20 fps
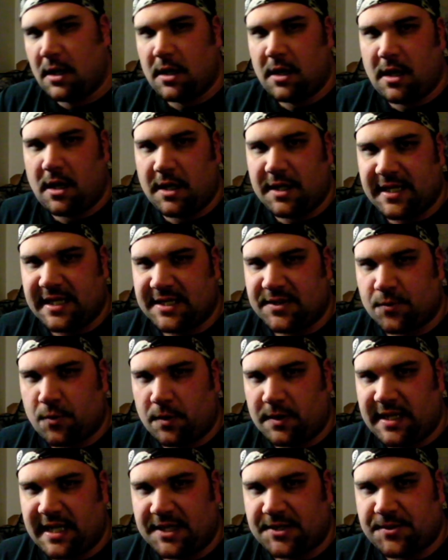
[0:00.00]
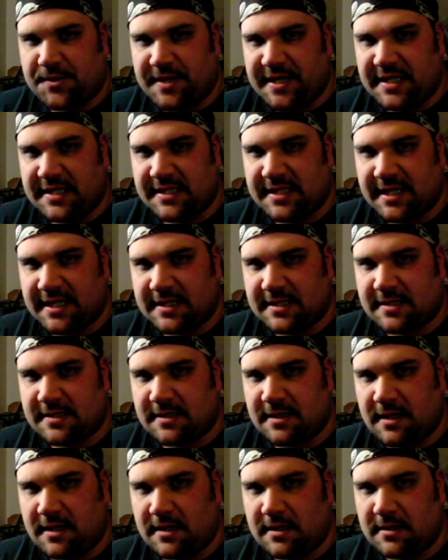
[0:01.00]
You get to roll an extra
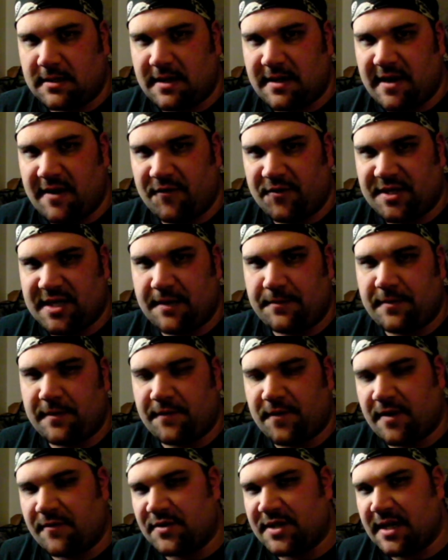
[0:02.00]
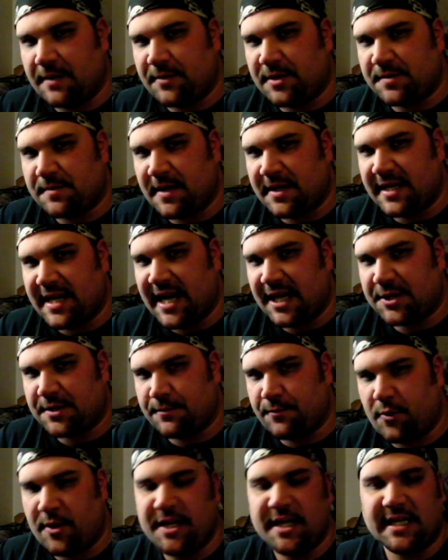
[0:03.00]
d6 every time you spend an
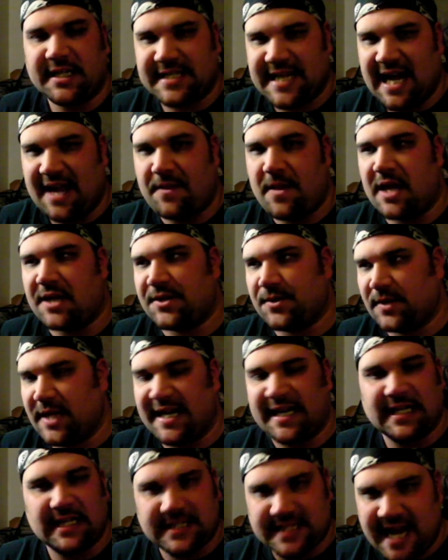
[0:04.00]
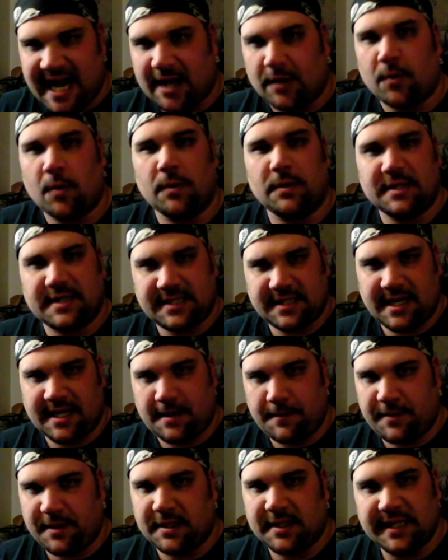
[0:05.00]
action point. You get to add that to like an attack roll,
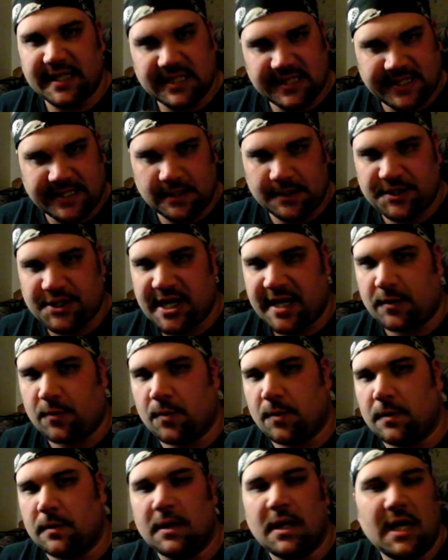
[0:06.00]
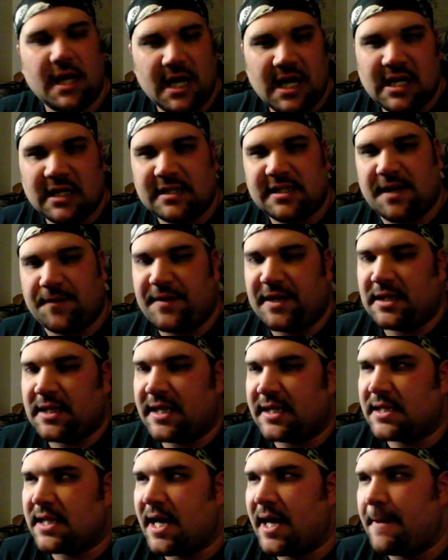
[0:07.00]
an ability, a skill check roll, something
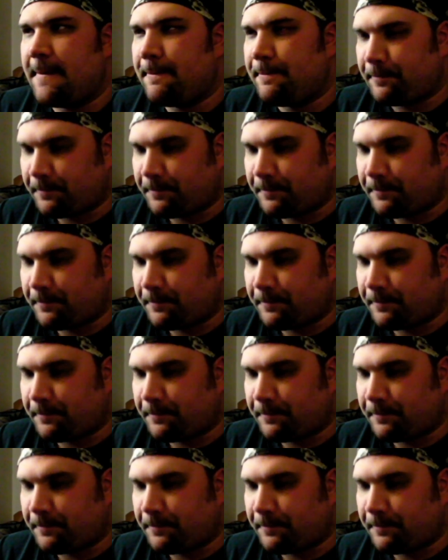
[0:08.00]
like that.